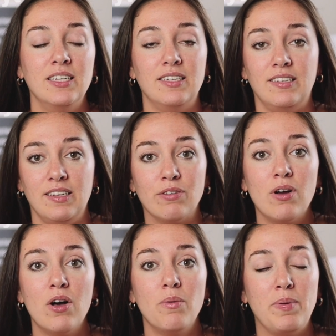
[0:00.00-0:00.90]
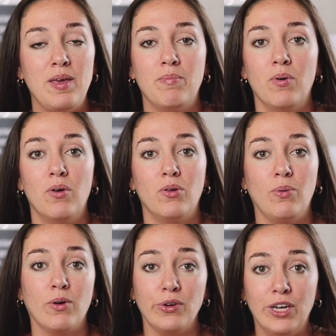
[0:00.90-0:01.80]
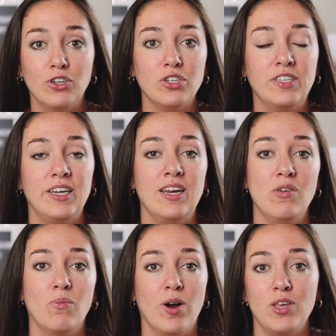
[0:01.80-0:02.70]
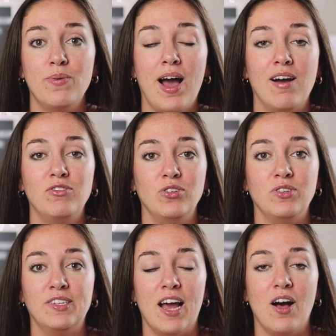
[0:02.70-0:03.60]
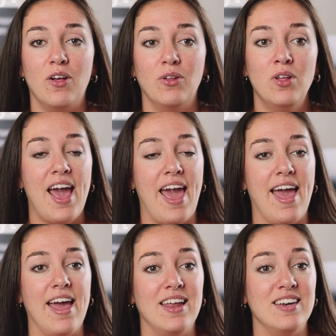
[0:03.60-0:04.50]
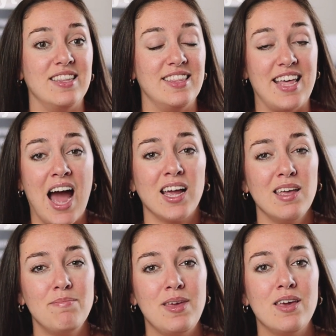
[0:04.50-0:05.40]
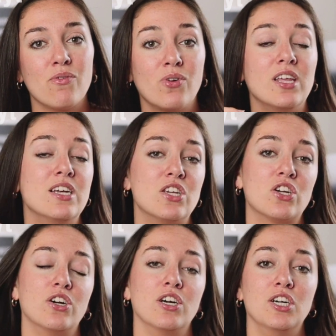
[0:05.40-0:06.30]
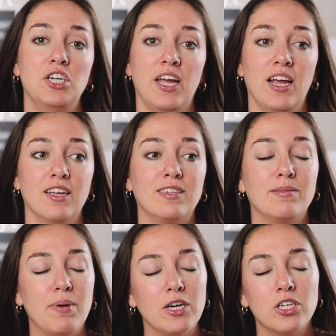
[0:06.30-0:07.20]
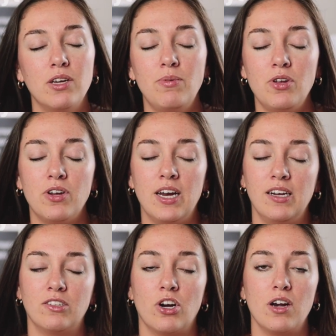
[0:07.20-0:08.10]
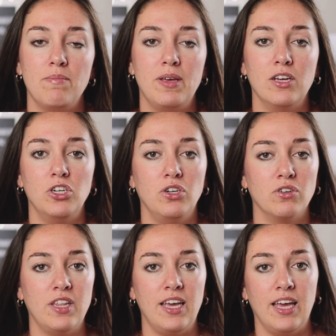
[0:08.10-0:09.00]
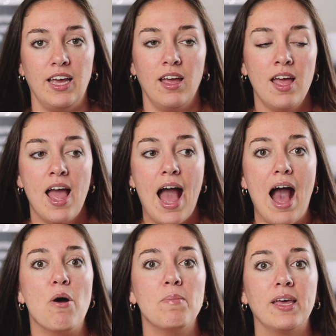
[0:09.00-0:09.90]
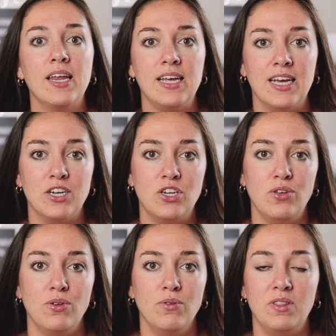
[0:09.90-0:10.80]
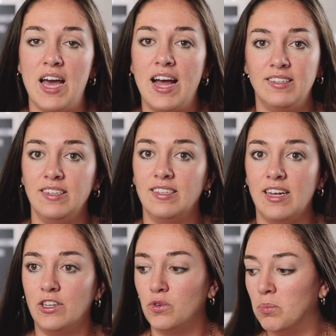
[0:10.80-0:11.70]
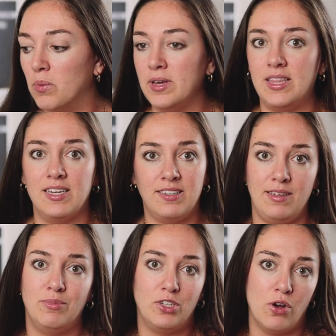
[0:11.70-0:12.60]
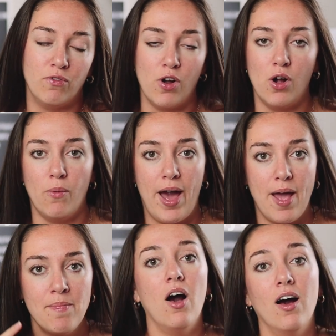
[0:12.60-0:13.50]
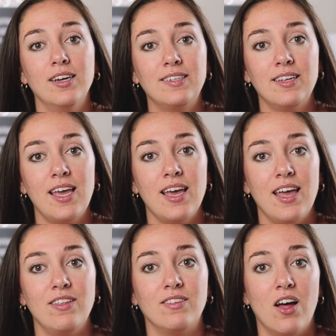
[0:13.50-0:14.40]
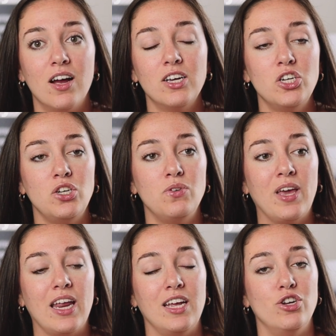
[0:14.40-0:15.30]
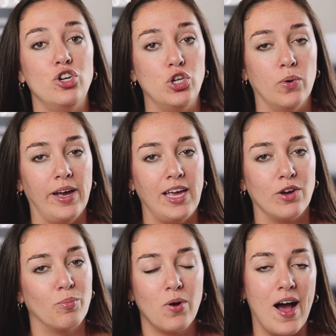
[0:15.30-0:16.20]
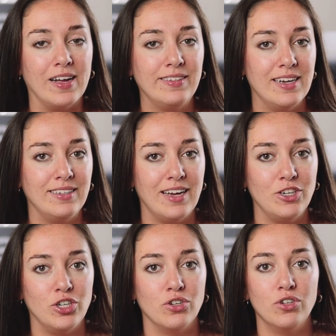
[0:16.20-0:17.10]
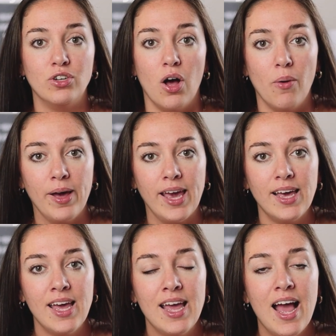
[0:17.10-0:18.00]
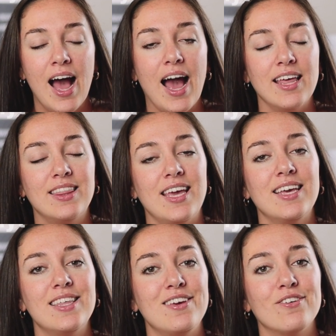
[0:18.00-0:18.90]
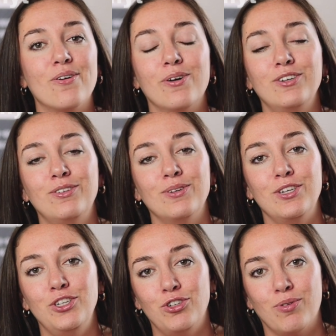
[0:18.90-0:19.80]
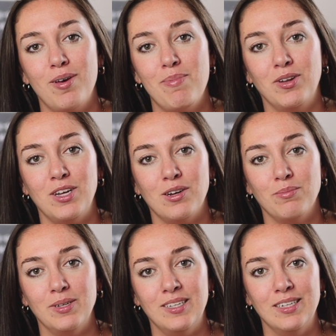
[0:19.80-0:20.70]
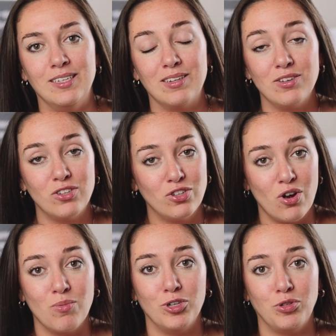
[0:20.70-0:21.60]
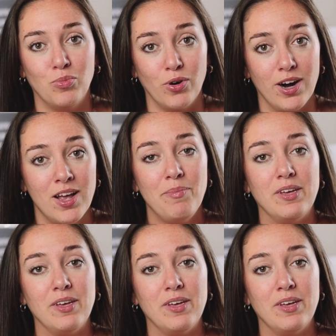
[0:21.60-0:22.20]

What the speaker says: 0 people who are interested in what you have to sell, and that can be really discouraging, especially when you're getting started, because you're thinking, how am I going to get to that successful point that seems so far away? Honestly, as long as you can enjoy your process as you're going, I think that you're going to enjoy building your business so much more.